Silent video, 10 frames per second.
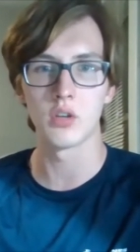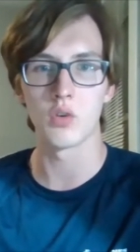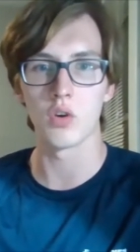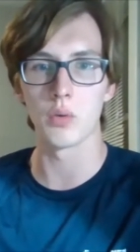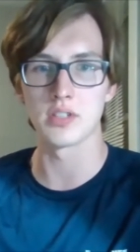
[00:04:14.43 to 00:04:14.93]

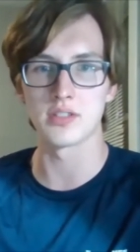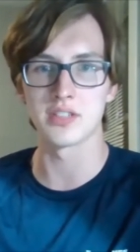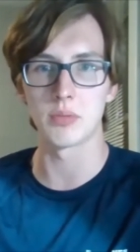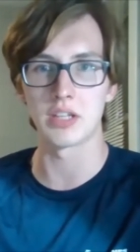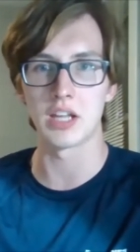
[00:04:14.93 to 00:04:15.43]
or was it
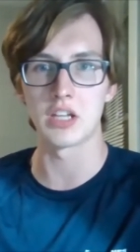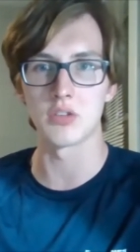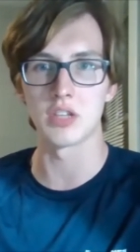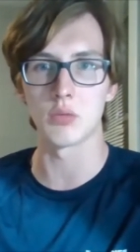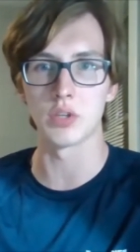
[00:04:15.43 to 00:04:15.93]
something that you
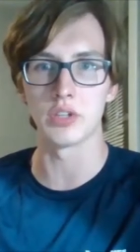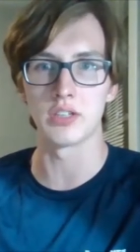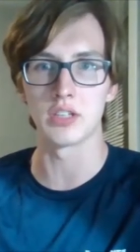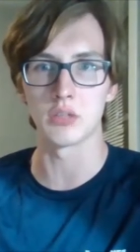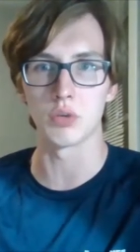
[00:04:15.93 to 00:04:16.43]
think really
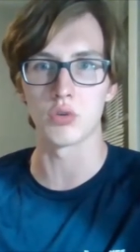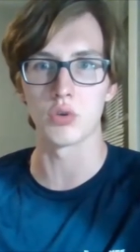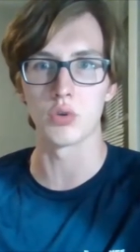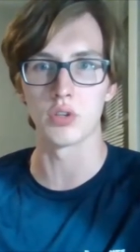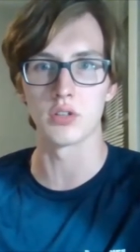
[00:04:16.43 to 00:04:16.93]
the
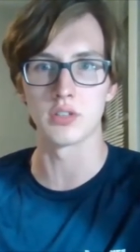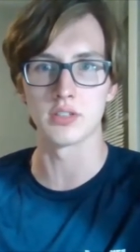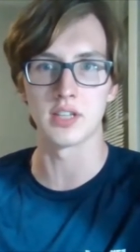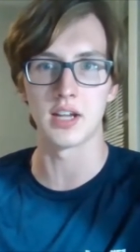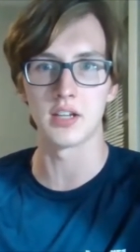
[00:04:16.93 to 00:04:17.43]
recruiter
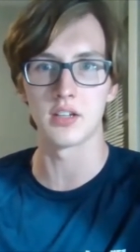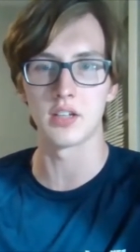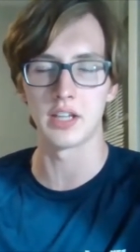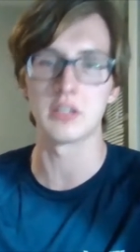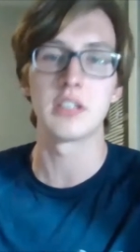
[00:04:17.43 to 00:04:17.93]
decided,
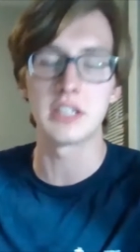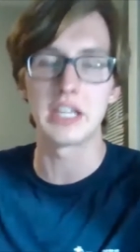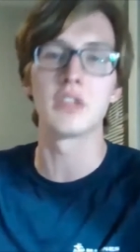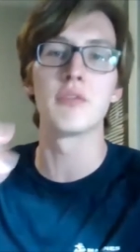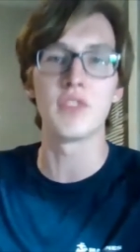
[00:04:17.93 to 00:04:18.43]
like
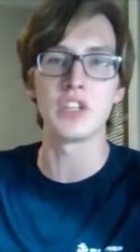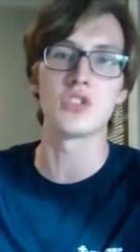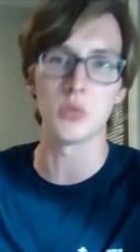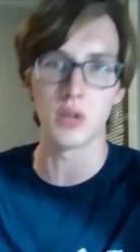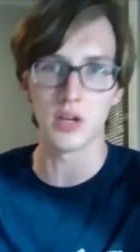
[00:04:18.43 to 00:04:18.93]
convinced
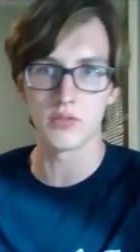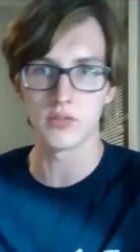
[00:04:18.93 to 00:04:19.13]
you of?